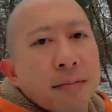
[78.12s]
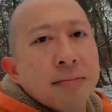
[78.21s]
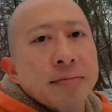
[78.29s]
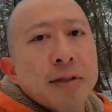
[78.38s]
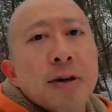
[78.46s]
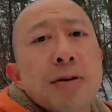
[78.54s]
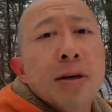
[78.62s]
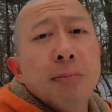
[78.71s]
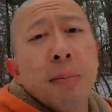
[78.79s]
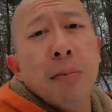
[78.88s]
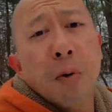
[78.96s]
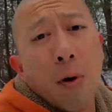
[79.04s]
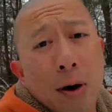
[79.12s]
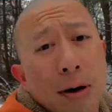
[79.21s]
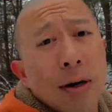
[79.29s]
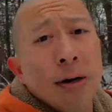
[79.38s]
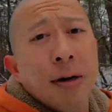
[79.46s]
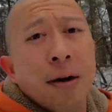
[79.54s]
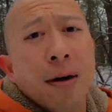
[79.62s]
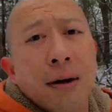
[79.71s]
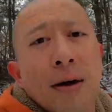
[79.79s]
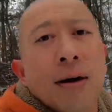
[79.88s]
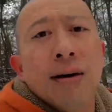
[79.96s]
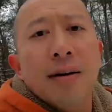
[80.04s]
So tip number one,
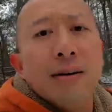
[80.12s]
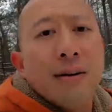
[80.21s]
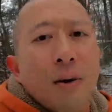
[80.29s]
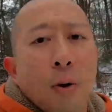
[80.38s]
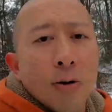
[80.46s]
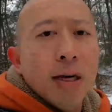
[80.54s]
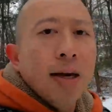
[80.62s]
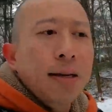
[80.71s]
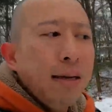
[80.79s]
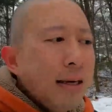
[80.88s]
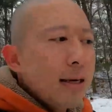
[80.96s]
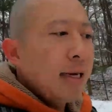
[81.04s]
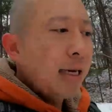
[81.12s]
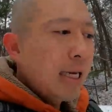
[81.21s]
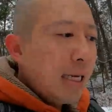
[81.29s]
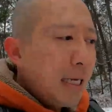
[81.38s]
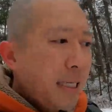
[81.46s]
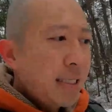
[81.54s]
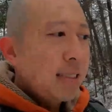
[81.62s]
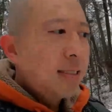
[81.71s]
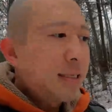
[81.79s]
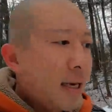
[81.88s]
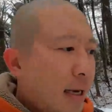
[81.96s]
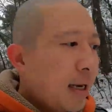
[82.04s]
goaltending is